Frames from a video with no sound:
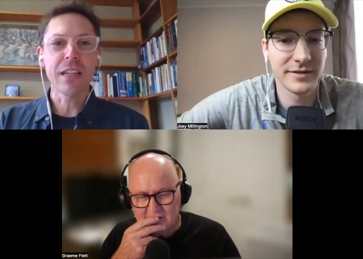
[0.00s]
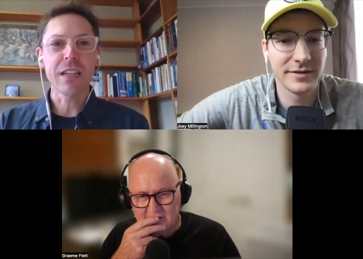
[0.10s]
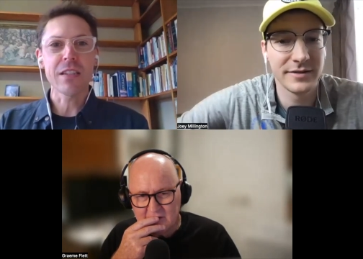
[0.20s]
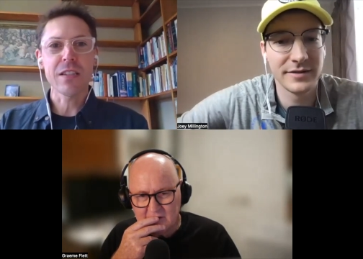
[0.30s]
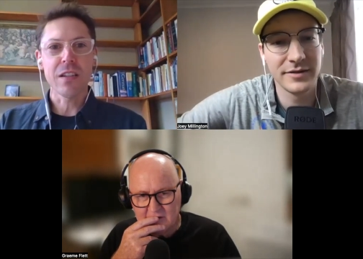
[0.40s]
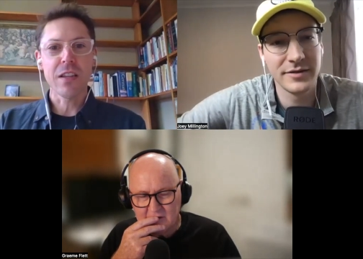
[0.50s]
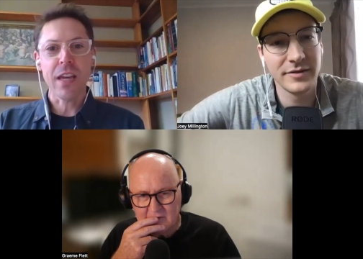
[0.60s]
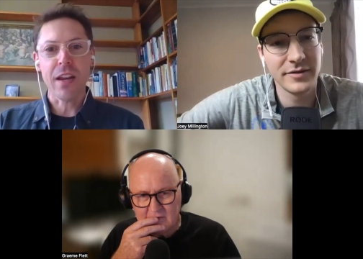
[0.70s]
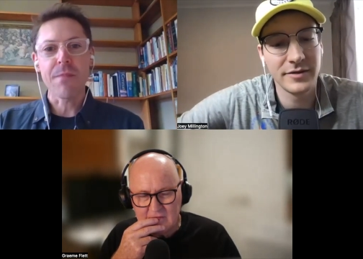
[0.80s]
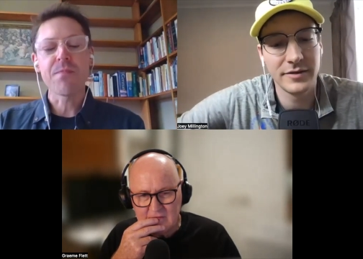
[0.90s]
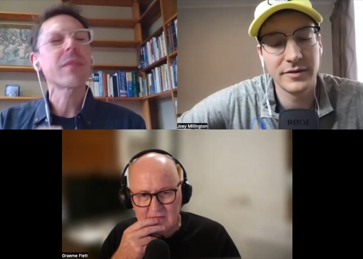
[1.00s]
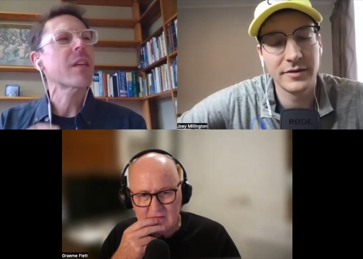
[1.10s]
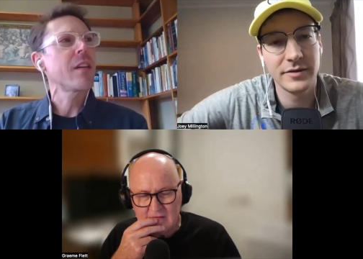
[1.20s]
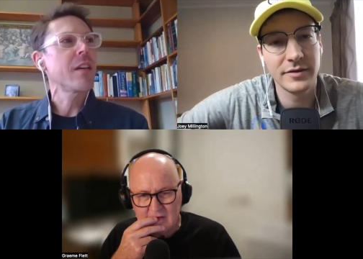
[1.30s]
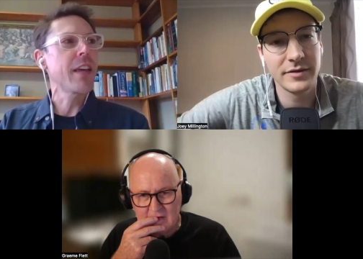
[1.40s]
Speaker 1: lead us that are
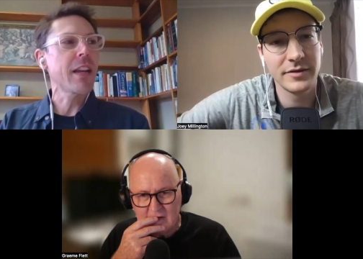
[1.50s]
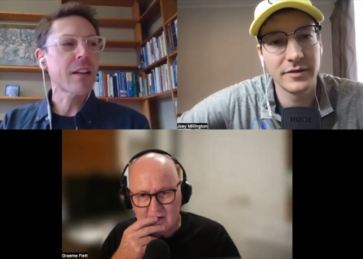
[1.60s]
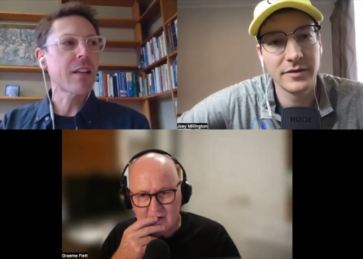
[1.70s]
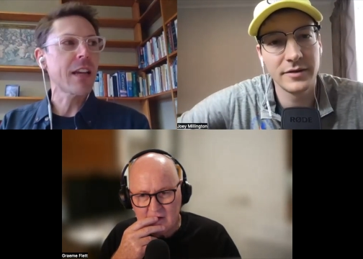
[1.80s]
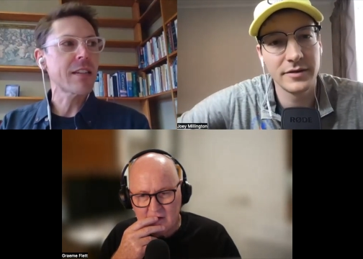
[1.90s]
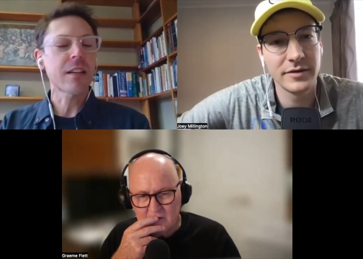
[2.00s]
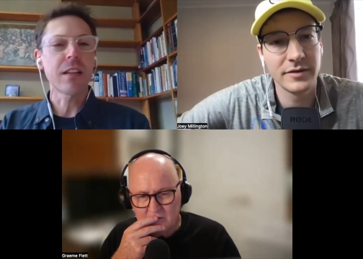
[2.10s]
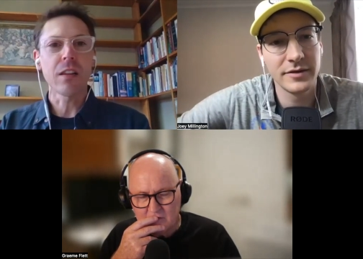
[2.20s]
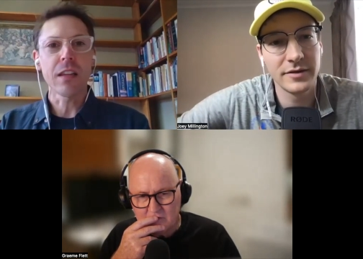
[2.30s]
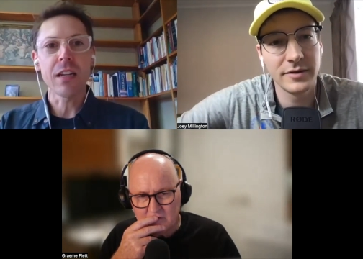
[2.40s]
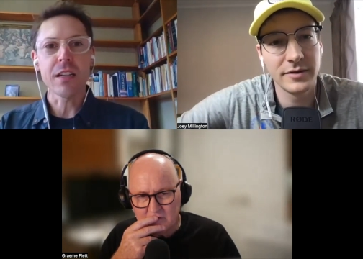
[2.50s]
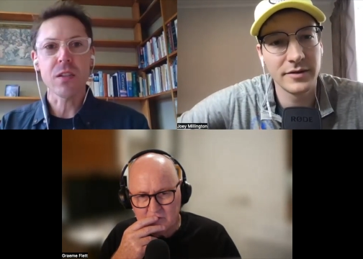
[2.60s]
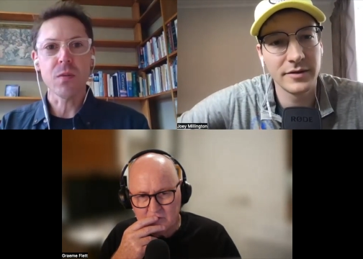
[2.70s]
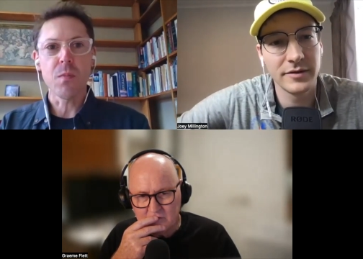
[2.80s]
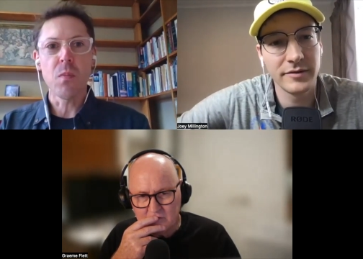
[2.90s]
that are classically lead us
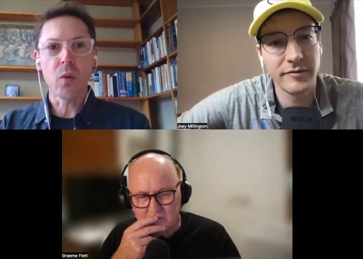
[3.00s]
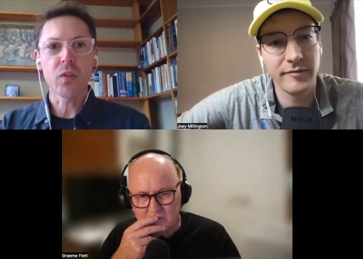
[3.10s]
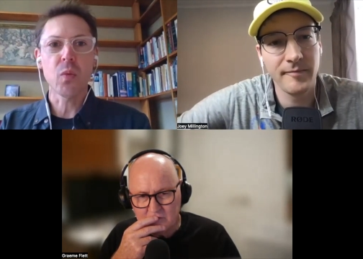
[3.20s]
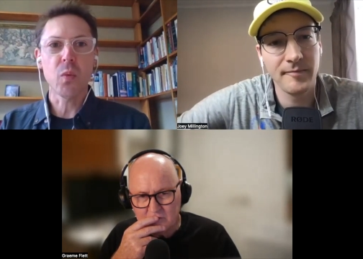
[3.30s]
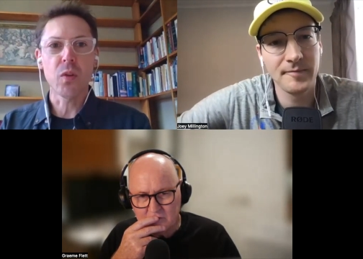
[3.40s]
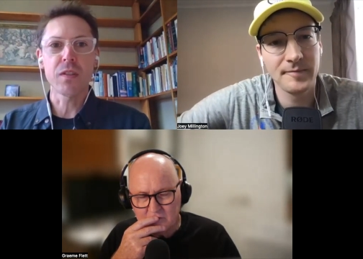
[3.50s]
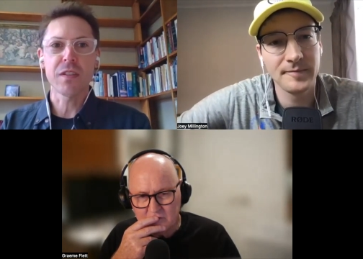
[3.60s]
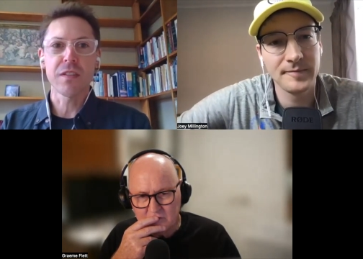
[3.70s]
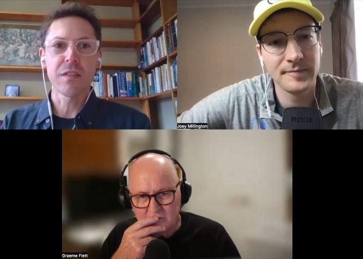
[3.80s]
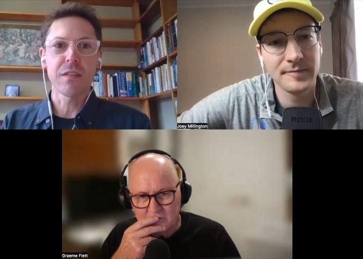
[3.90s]
more towards